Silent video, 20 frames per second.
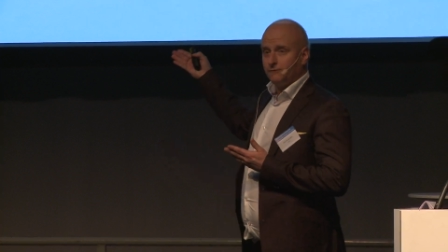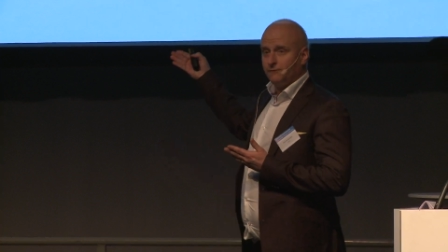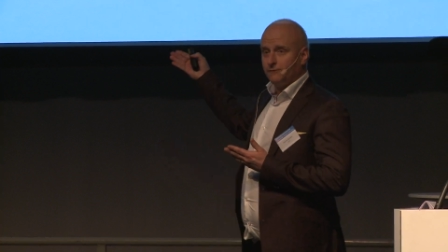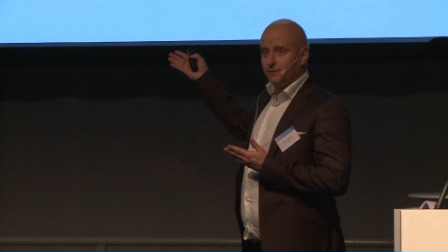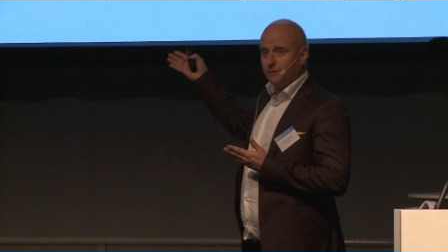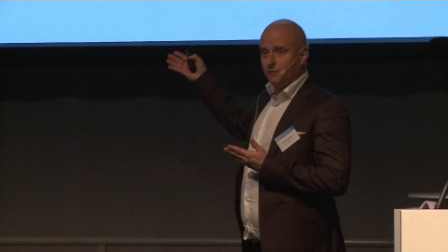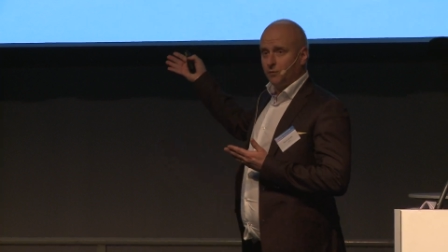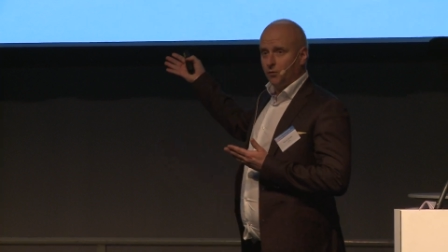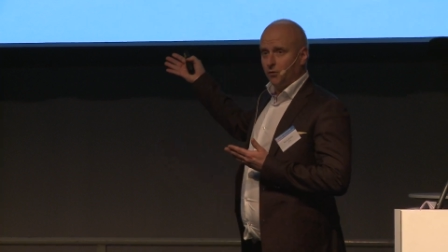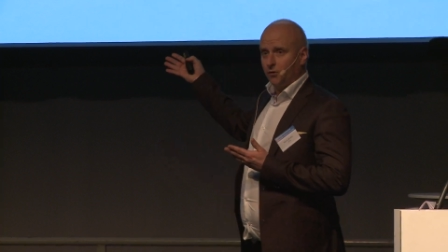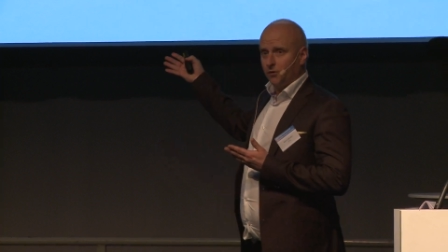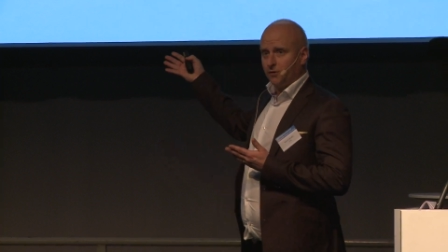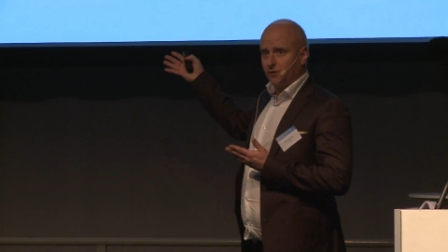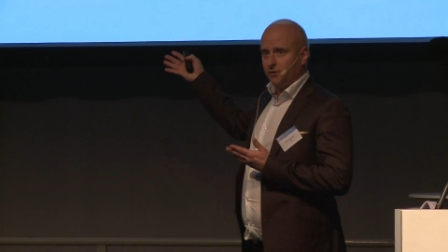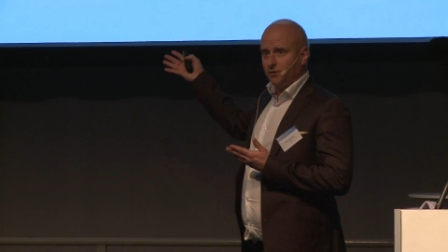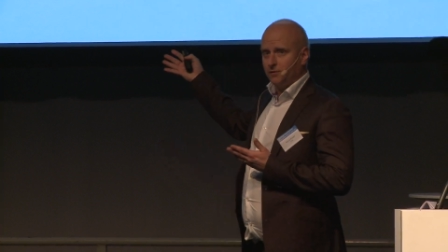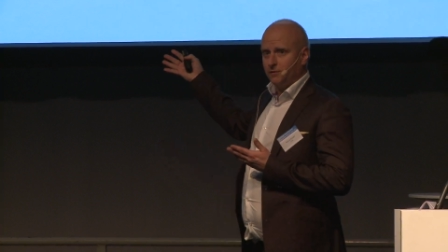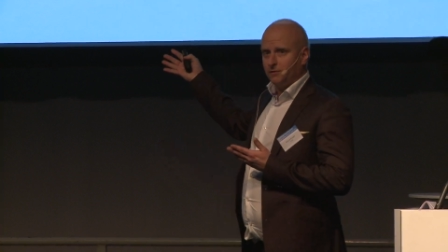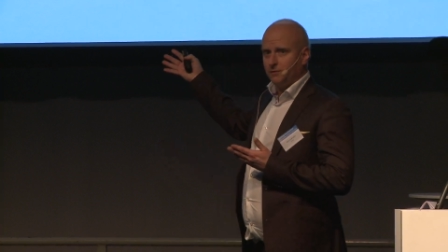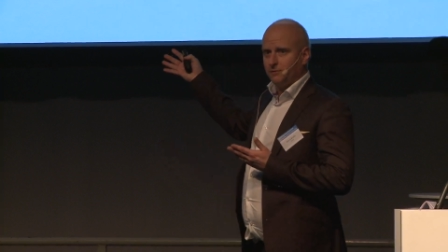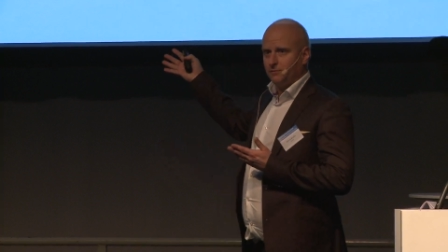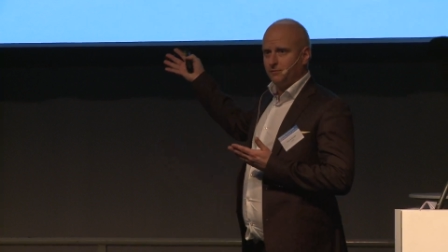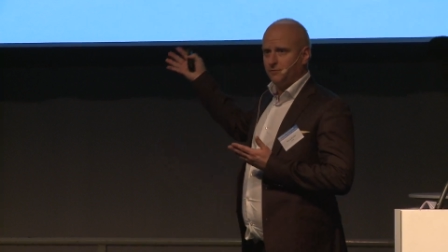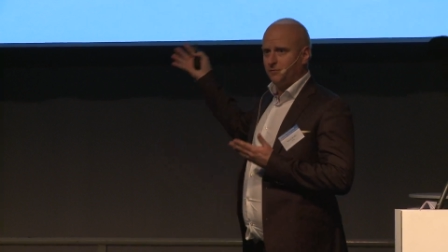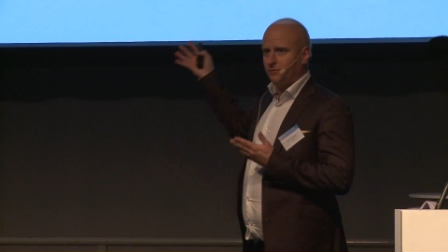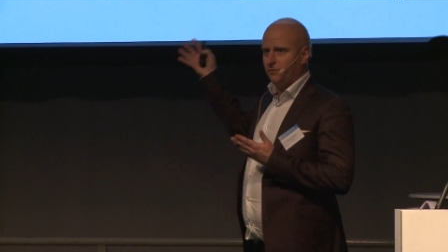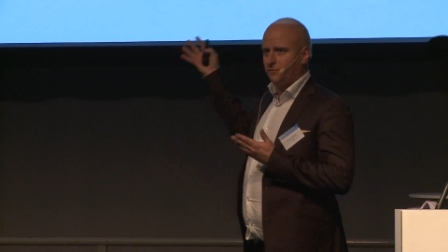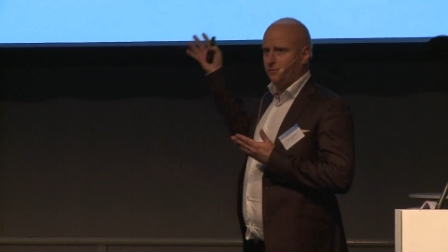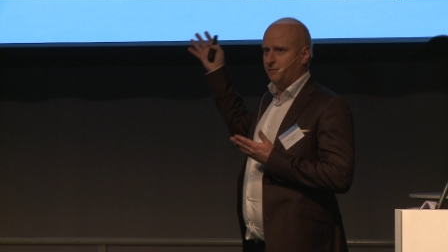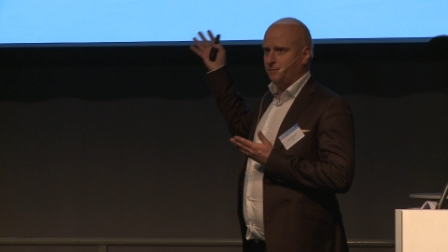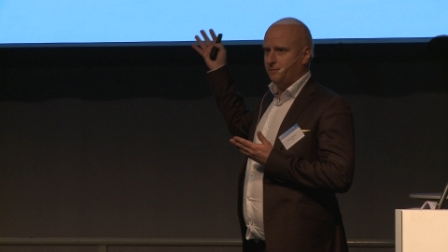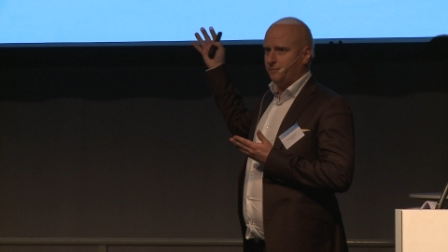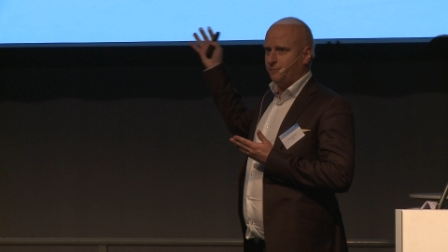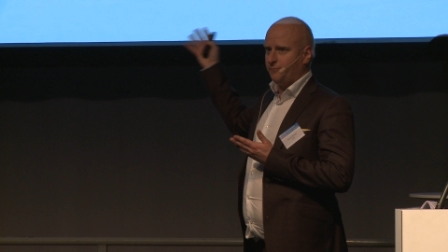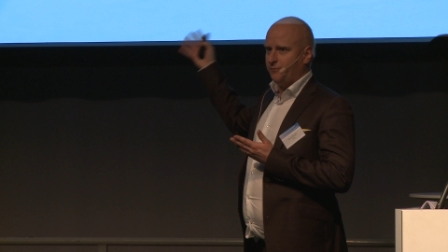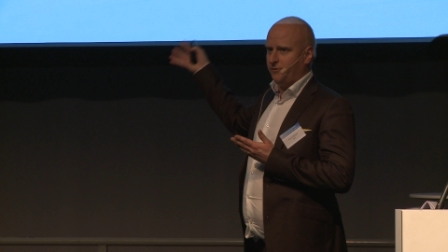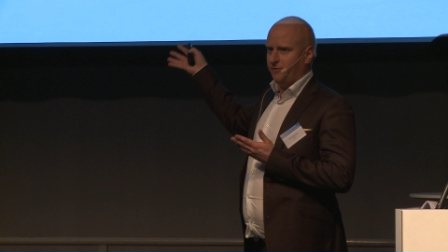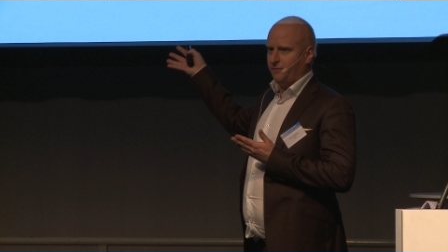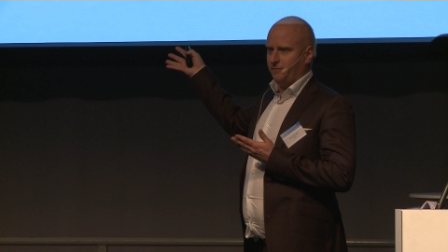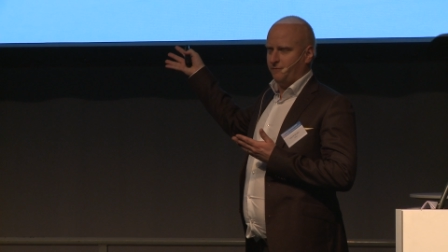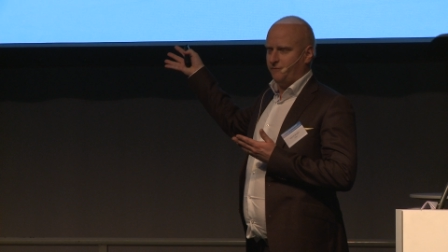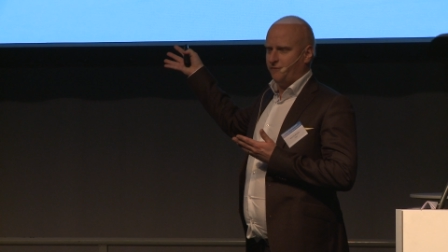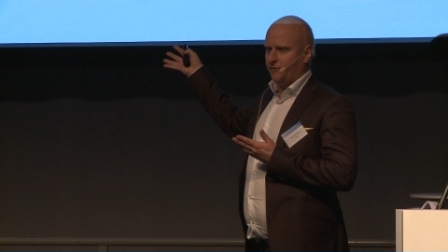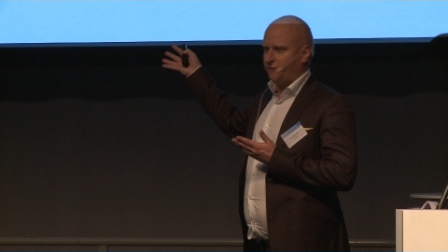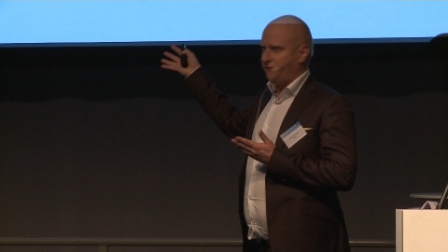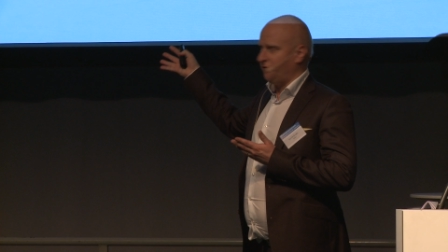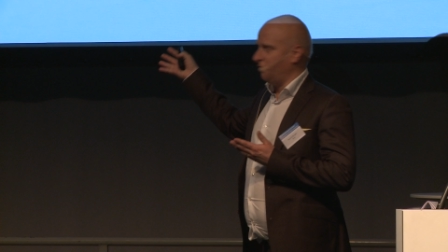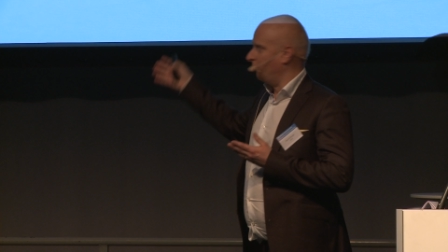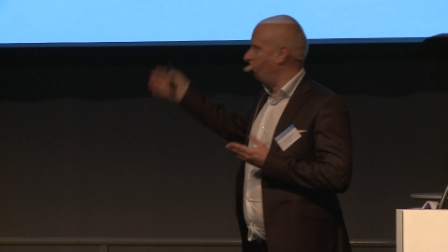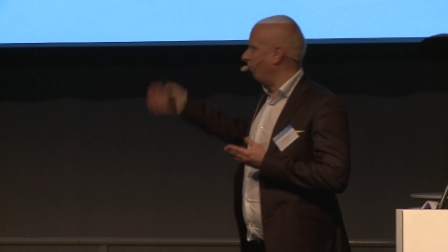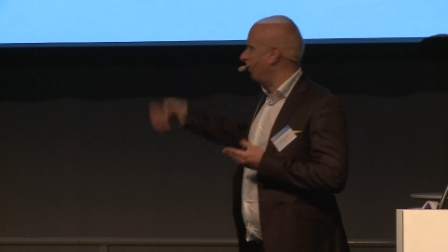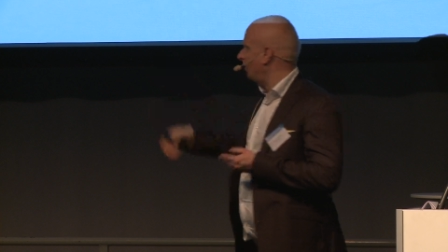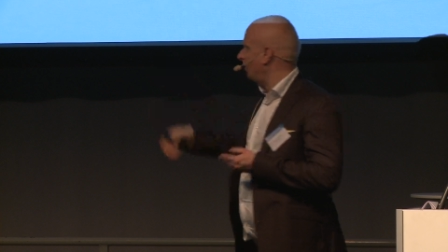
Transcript: the wood for fuel?